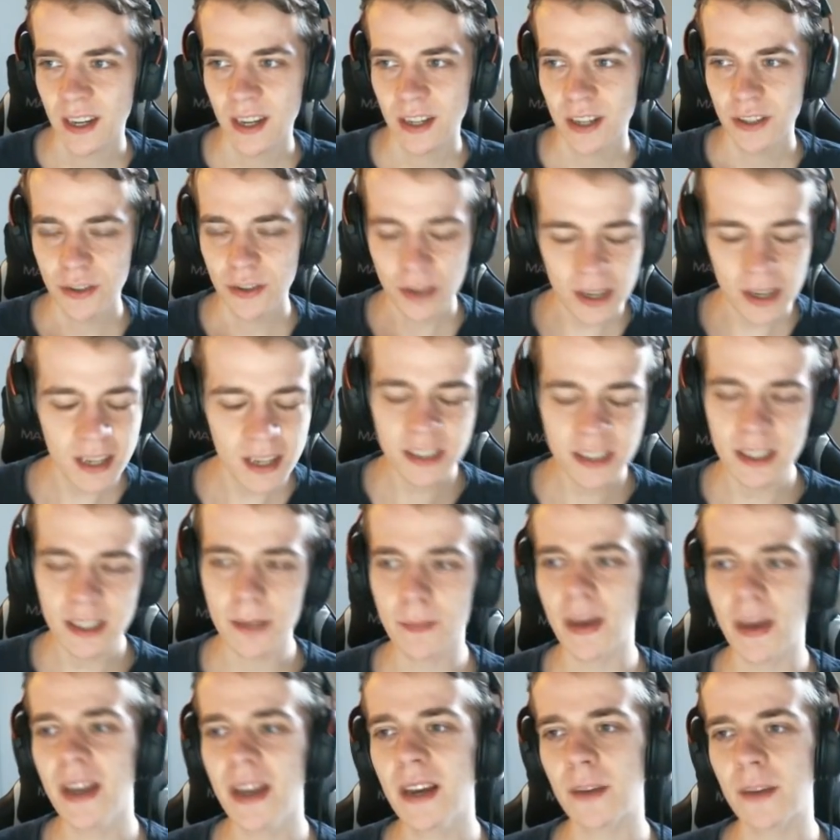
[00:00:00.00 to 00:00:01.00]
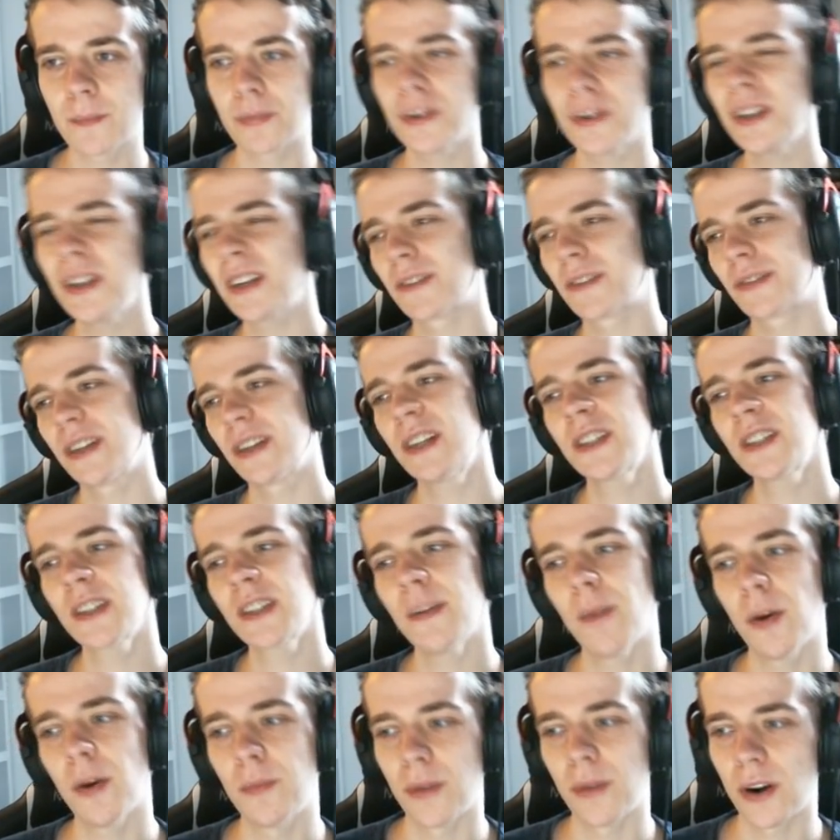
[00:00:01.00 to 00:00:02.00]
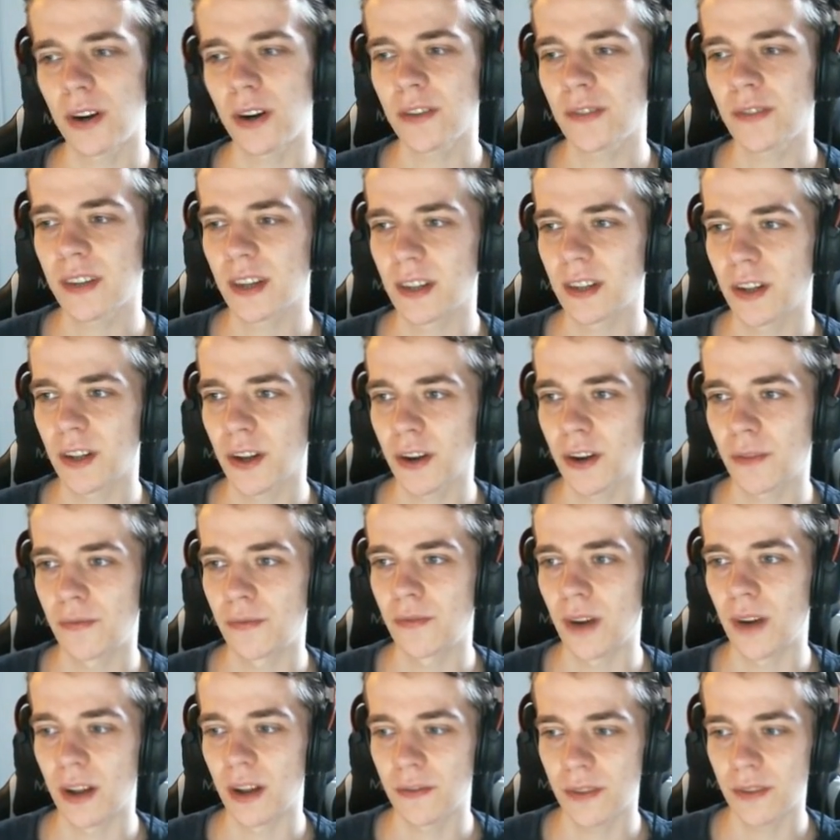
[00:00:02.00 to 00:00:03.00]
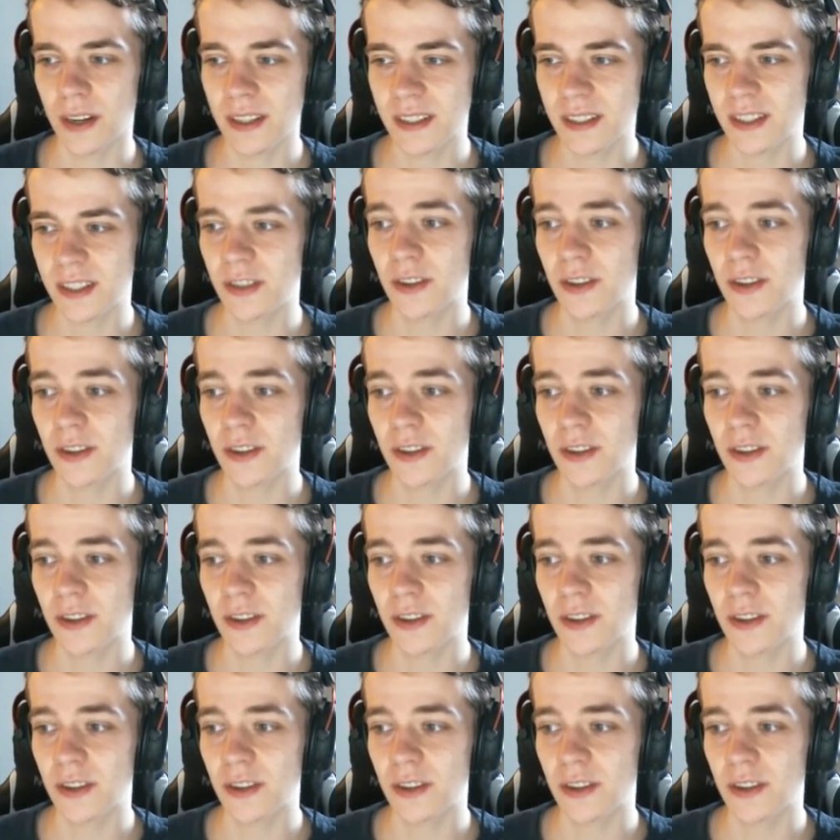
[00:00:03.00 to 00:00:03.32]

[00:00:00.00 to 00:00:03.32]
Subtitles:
you can actually make a pretty reasonable board with a lot of 1/1s.